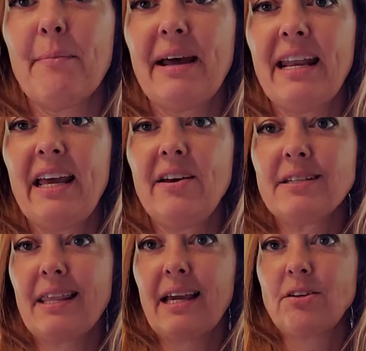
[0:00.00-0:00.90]
my nails,
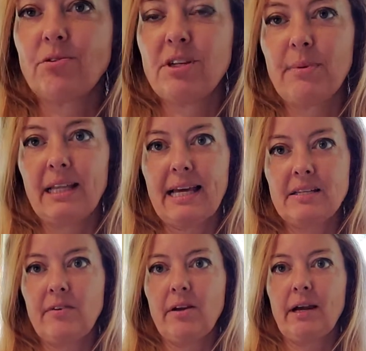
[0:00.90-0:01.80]
I think I told you in my
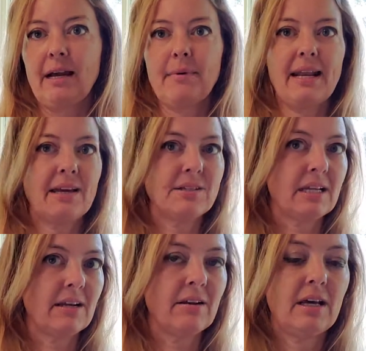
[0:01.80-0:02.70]
last video, I got my nails
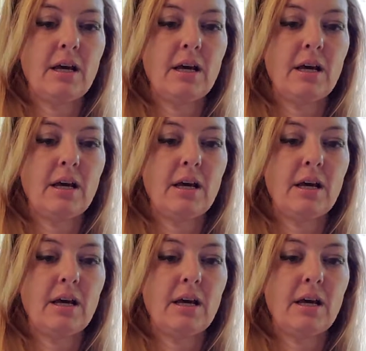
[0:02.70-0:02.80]
done